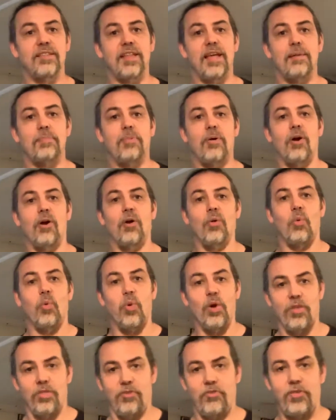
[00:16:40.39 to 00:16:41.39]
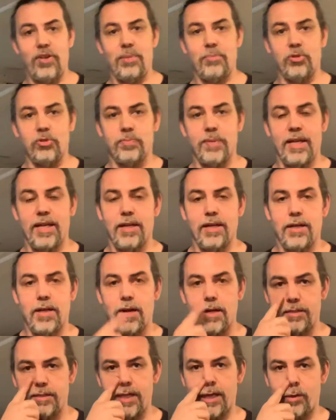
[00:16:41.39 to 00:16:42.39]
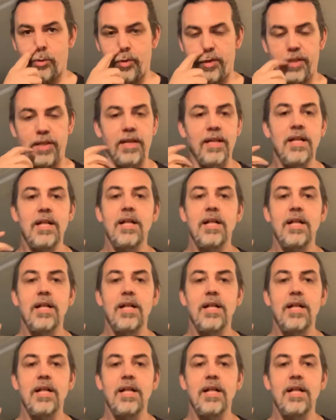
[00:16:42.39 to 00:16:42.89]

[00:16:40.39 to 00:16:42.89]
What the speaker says: that part where the femur is making contact with it.